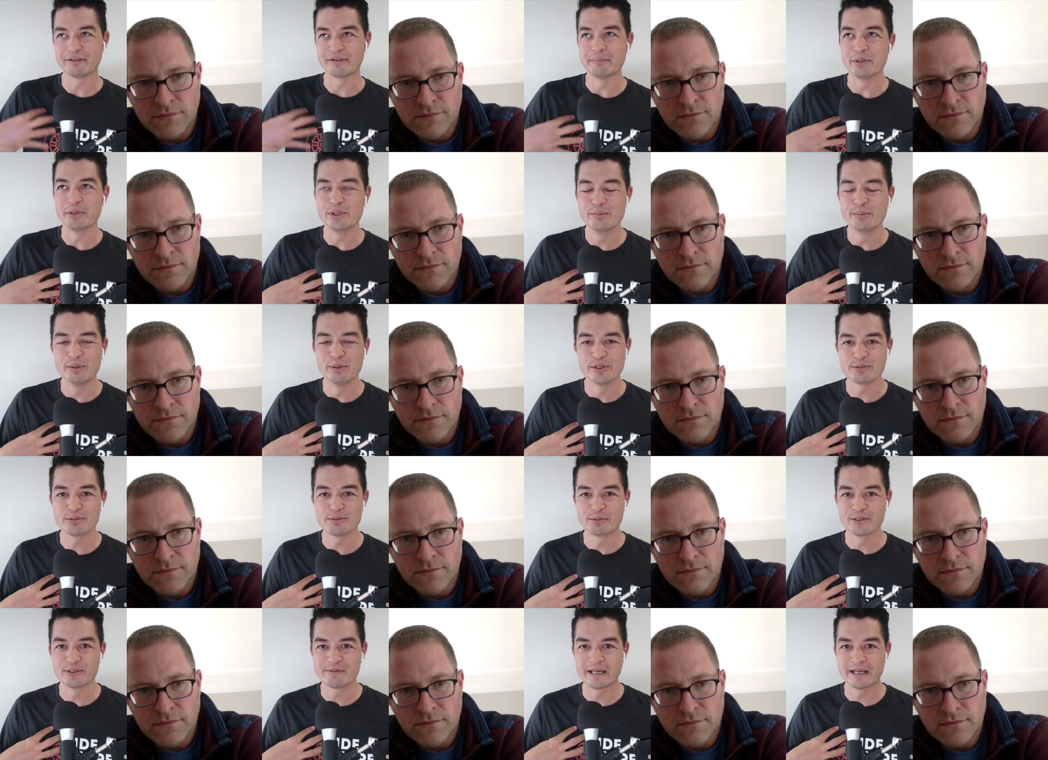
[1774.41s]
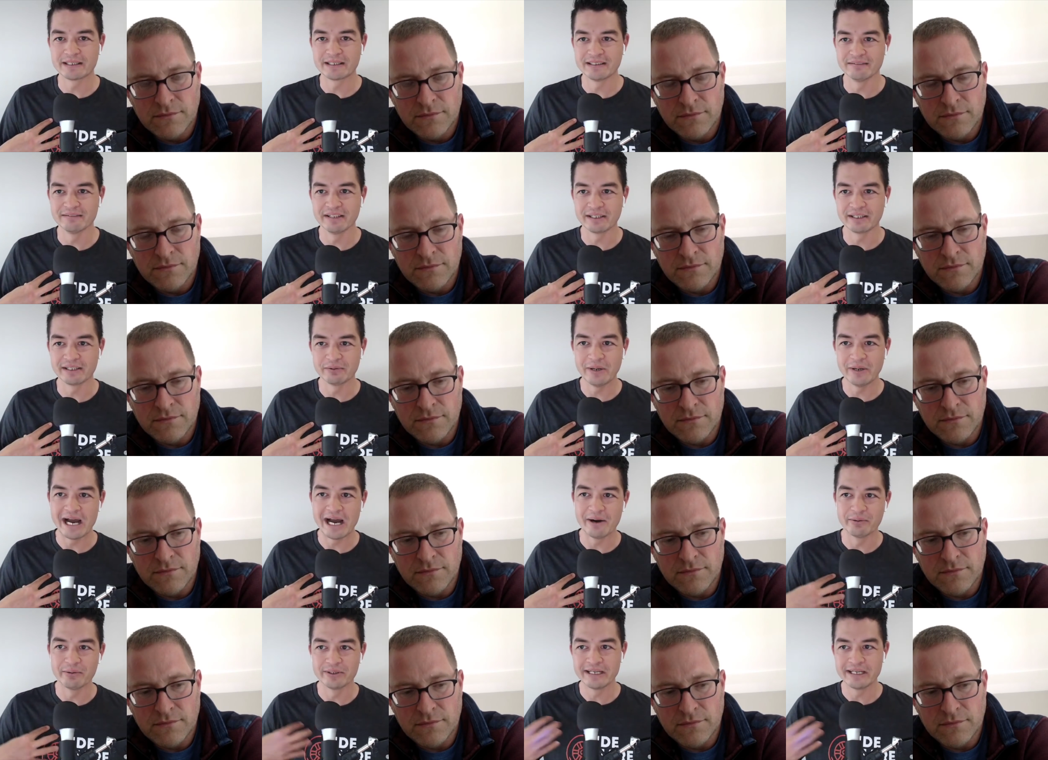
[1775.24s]
Speaker 1: from Uber's perspective, like
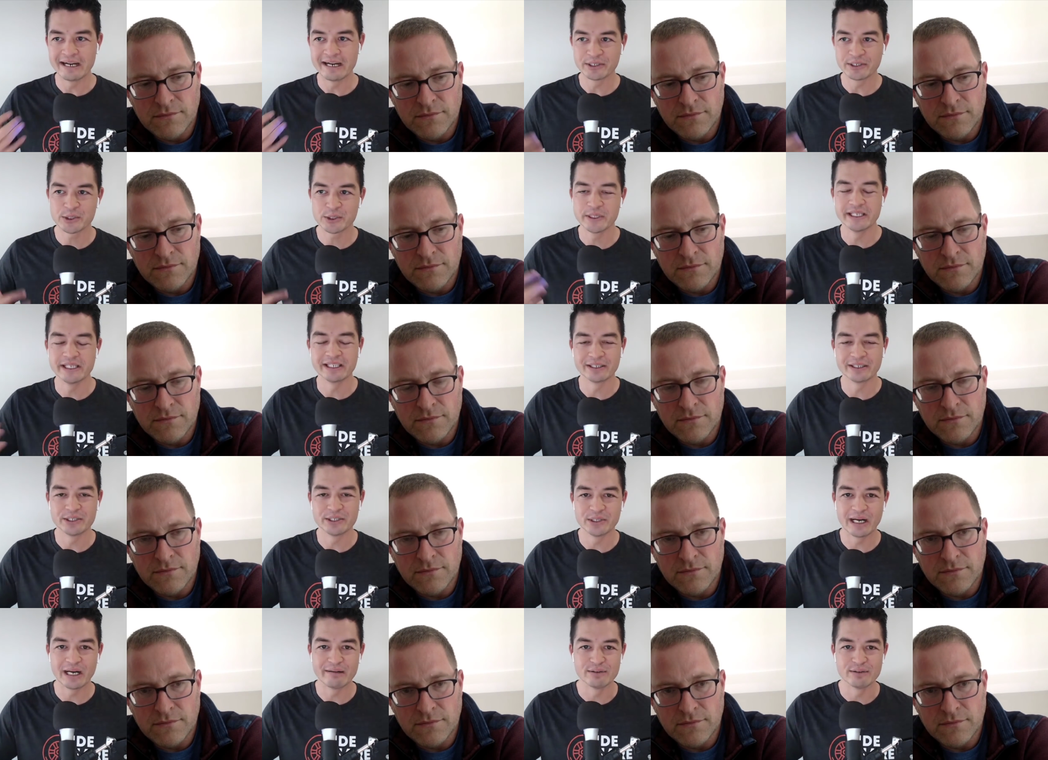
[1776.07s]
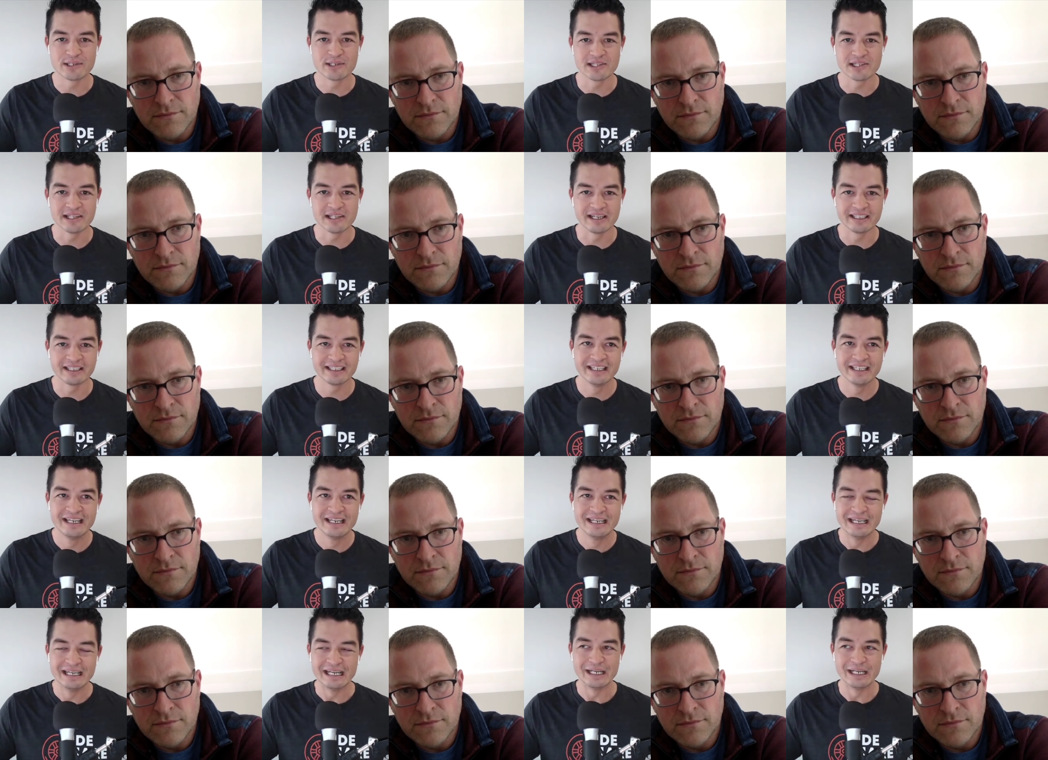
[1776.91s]
wow, we're now treating our drivers like
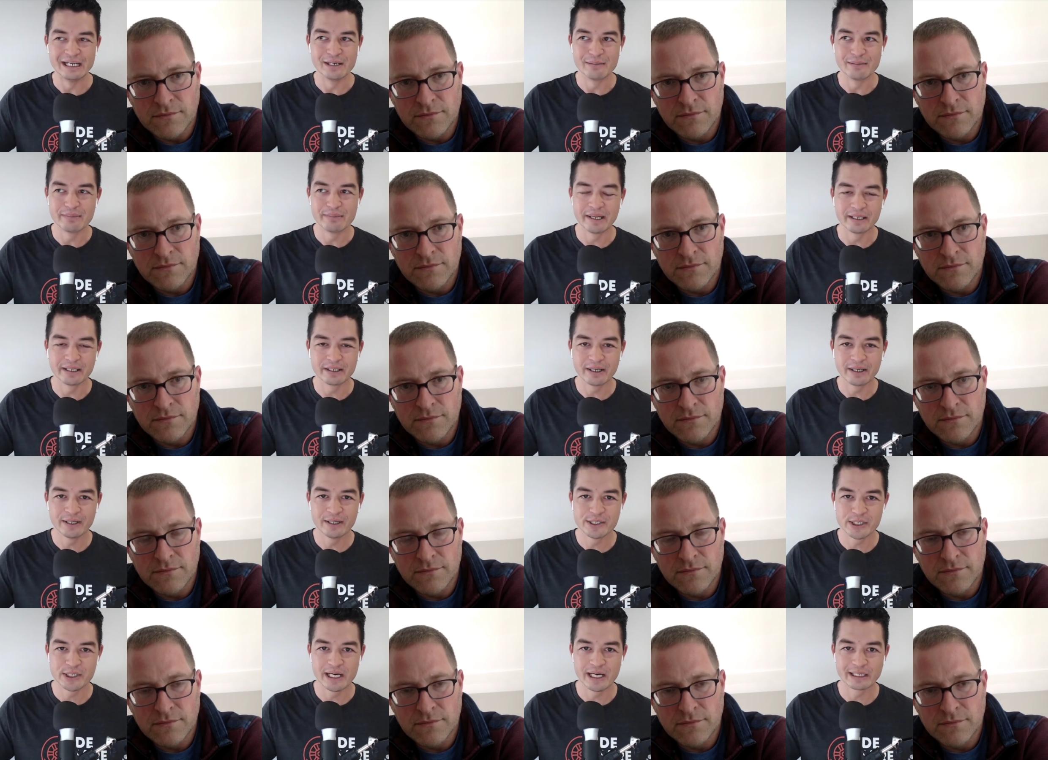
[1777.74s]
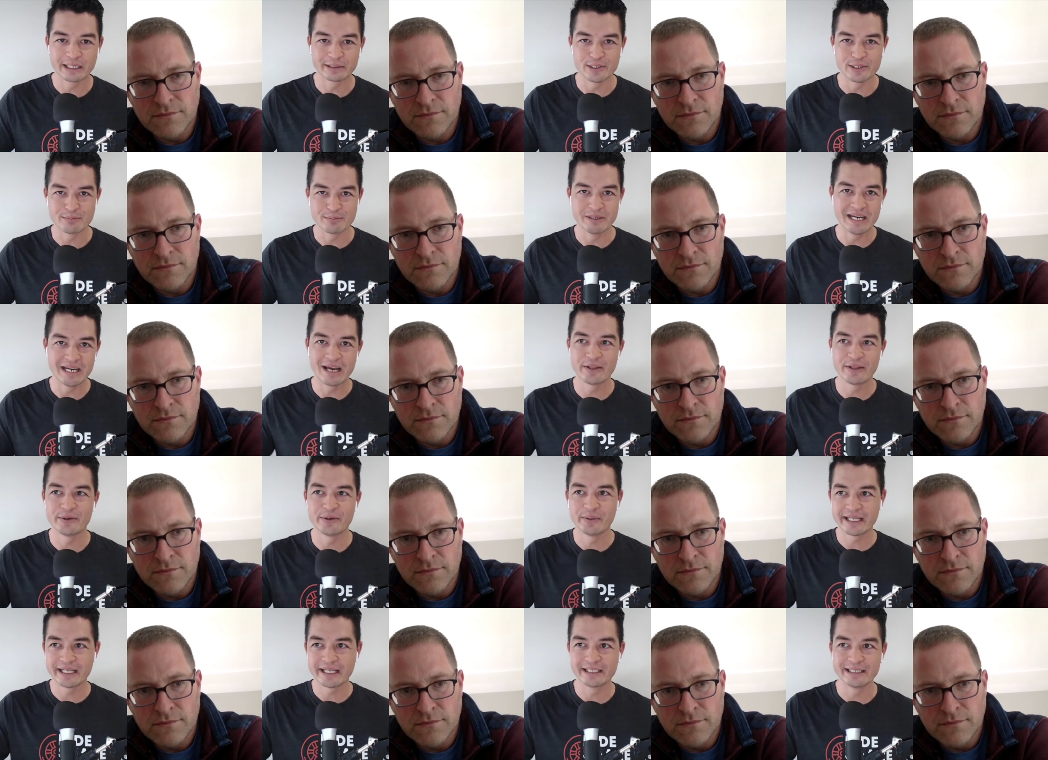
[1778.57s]
independent contractors, but now the
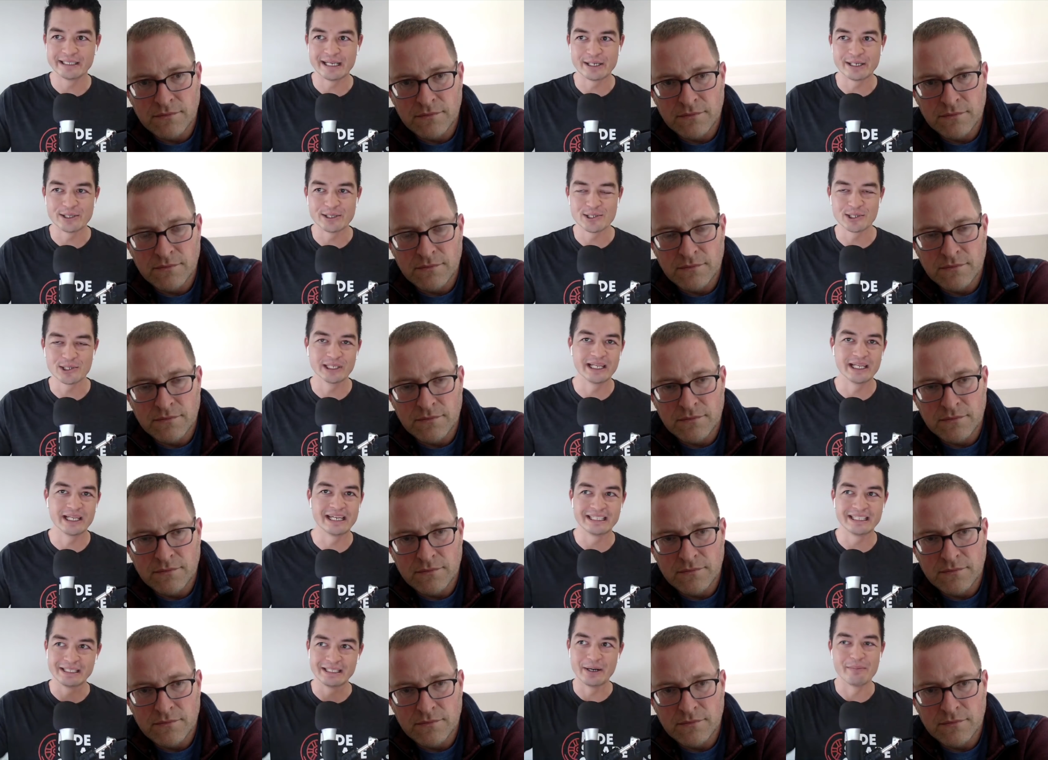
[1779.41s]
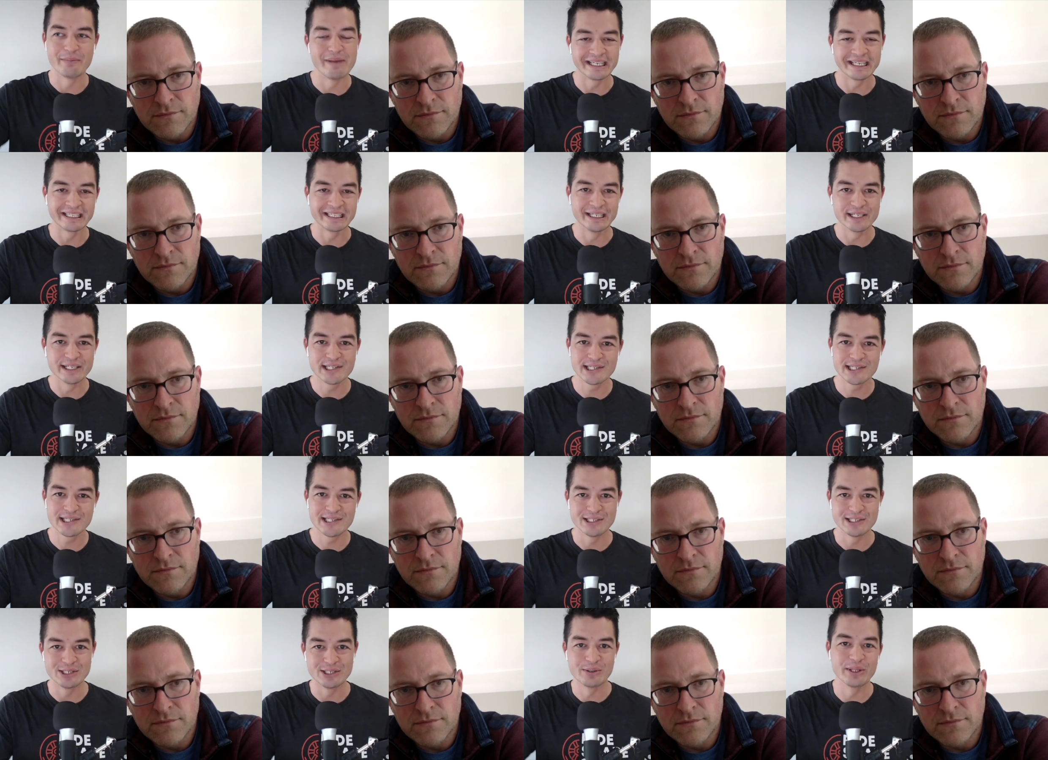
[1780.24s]
regulators are like you know making
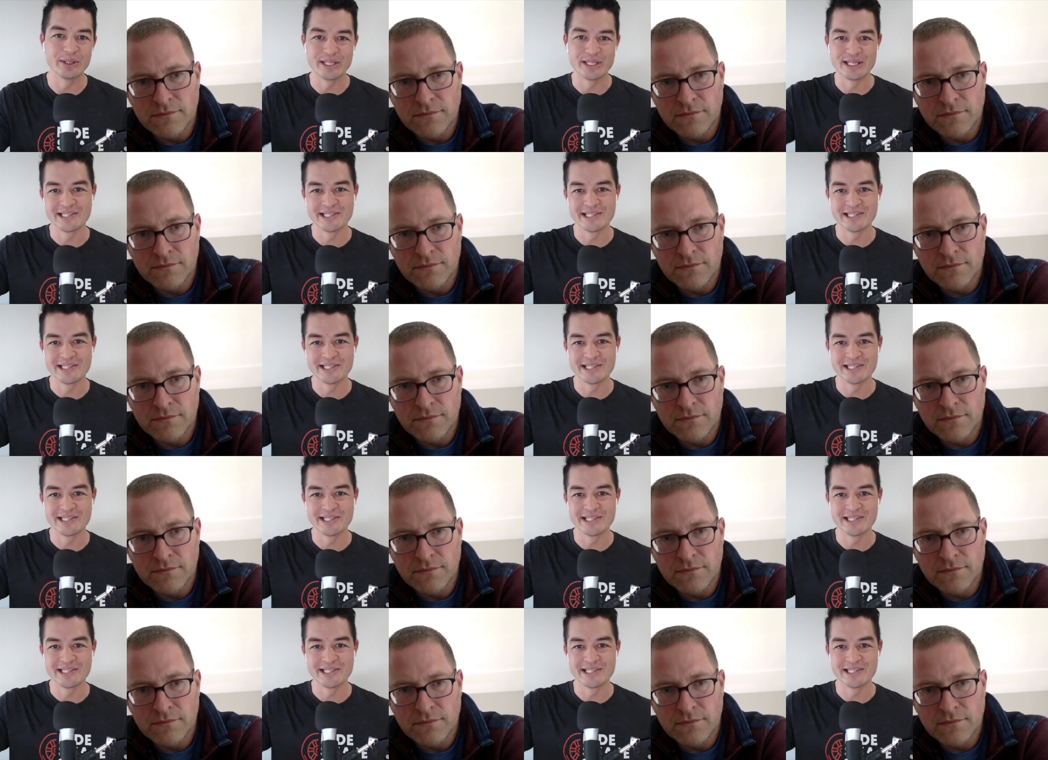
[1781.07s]
us do all